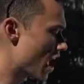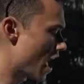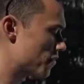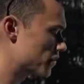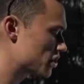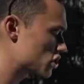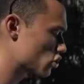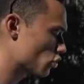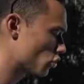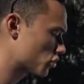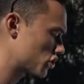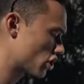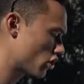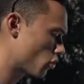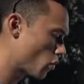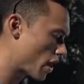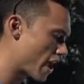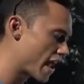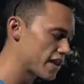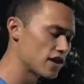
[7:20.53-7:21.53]
And this is
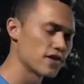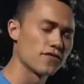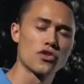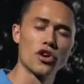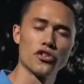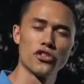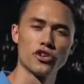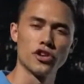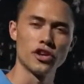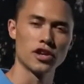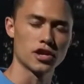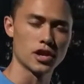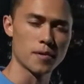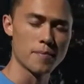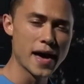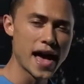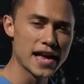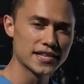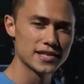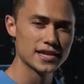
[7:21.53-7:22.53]
also where you've got the
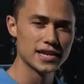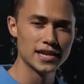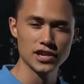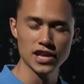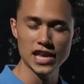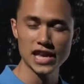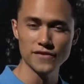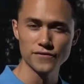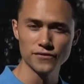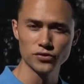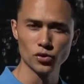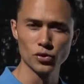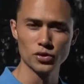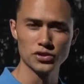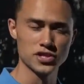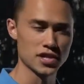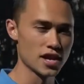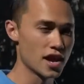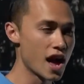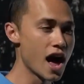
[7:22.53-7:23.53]
capacity to
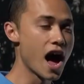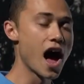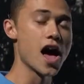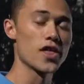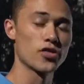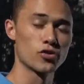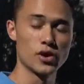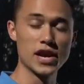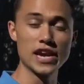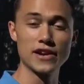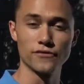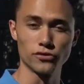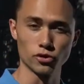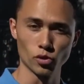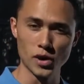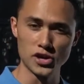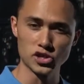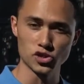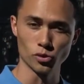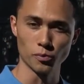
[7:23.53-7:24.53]
influence other
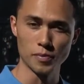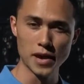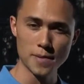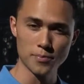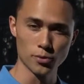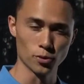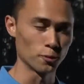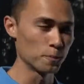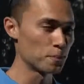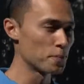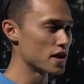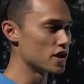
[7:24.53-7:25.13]
influential people.